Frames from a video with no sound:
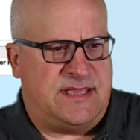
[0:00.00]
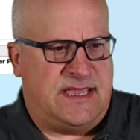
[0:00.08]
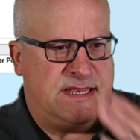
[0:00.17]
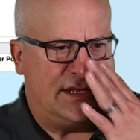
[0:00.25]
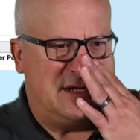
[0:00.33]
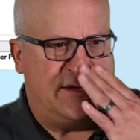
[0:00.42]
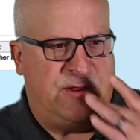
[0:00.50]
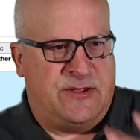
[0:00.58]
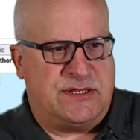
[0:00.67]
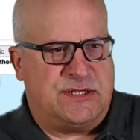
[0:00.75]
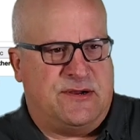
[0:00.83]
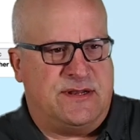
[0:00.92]
that. So, you know,
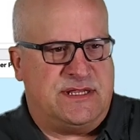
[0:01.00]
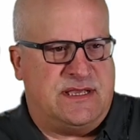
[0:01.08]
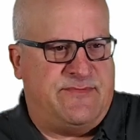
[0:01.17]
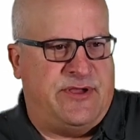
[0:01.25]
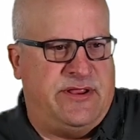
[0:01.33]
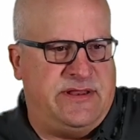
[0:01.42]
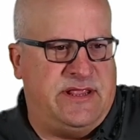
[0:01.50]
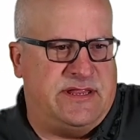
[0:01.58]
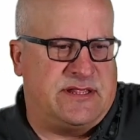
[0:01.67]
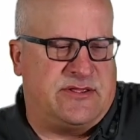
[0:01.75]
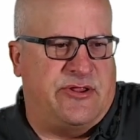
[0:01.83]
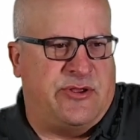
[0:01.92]
it starts out by, you
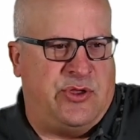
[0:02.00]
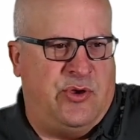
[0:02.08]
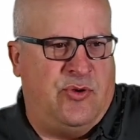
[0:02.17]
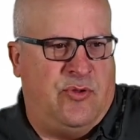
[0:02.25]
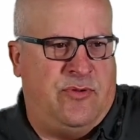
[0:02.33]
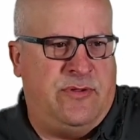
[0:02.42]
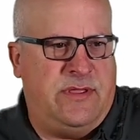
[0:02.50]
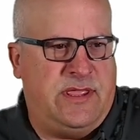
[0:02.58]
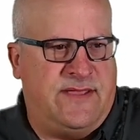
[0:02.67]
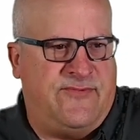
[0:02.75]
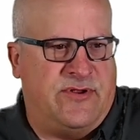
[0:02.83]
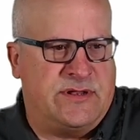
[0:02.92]
just go to Google,
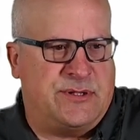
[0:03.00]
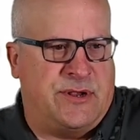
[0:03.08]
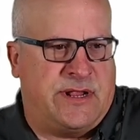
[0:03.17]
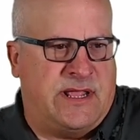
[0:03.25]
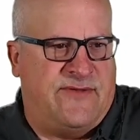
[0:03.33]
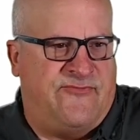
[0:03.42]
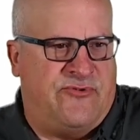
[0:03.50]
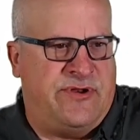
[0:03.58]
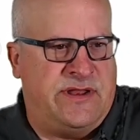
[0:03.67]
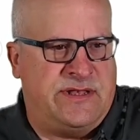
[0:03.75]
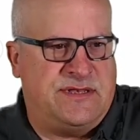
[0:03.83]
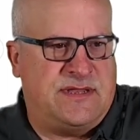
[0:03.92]
if you're in Southern
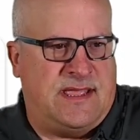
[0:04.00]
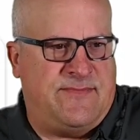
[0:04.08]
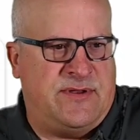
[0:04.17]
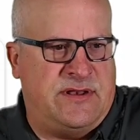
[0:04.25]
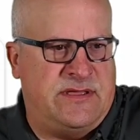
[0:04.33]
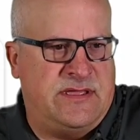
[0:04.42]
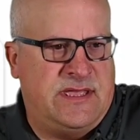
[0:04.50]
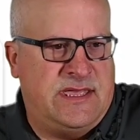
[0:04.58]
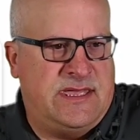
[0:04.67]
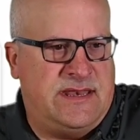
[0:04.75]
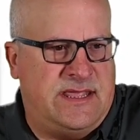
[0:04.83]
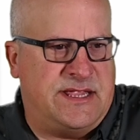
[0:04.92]
California, type in the
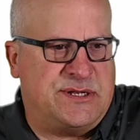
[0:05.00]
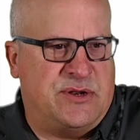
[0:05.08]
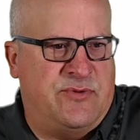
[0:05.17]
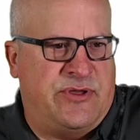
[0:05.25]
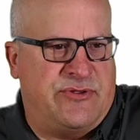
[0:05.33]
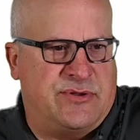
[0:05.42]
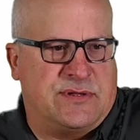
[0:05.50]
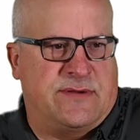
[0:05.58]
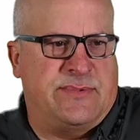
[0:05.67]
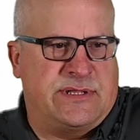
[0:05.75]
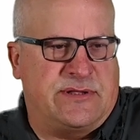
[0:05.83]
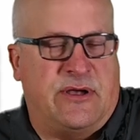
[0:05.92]
National Weather
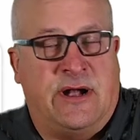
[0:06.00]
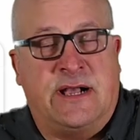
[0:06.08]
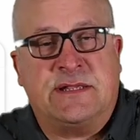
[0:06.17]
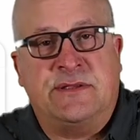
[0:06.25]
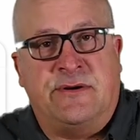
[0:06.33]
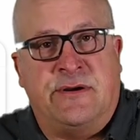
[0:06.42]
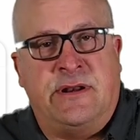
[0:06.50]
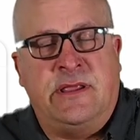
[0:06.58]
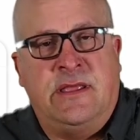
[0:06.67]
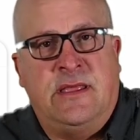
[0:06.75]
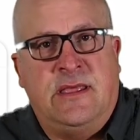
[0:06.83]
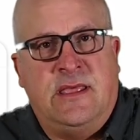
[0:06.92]
Service Oxnard.
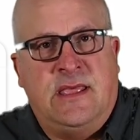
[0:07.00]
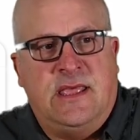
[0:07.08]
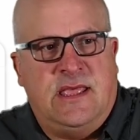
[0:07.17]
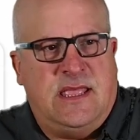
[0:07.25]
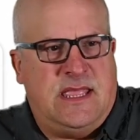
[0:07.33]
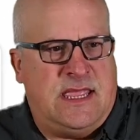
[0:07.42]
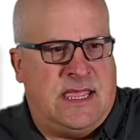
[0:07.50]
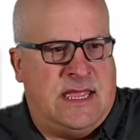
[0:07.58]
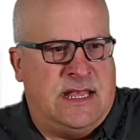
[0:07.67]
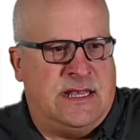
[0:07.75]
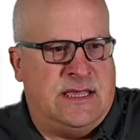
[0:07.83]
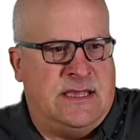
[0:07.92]

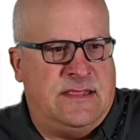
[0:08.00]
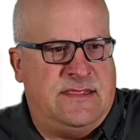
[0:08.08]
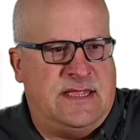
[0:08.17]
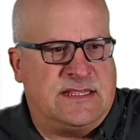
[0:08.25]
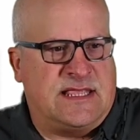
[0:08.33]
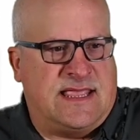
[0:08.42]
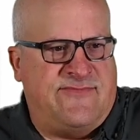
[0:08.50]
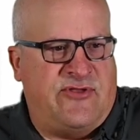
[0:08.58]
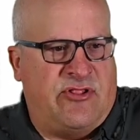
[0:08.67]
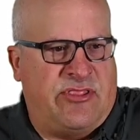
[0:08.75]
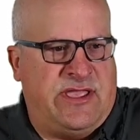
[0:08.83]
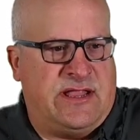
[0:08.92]
And uh, that's going to give
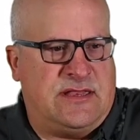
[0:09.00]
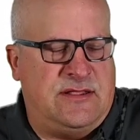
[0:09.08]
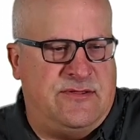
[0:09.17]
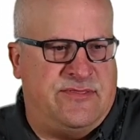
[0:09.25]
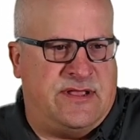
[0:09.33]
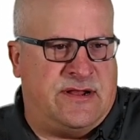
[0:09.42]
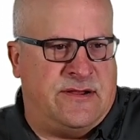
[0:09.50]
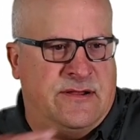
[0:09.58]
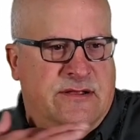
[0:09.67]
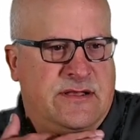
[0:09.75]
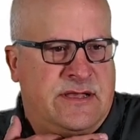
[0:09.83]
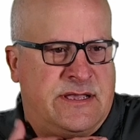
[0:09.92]
you a link to their
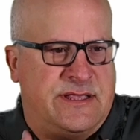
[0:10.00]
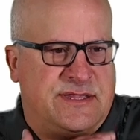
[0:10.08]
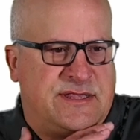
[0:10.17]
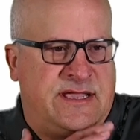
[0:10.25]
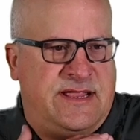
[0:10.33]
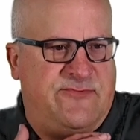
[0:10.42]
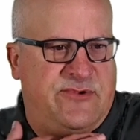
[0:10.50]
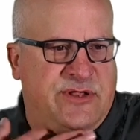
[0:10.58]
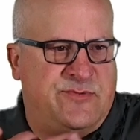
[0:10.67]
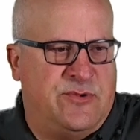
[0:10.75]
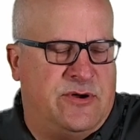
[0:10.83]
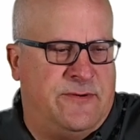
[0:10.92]
uh, site,
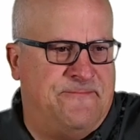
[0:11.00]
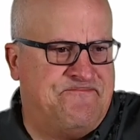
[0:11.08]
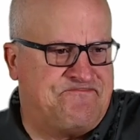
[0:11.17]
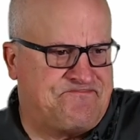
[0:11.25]
which will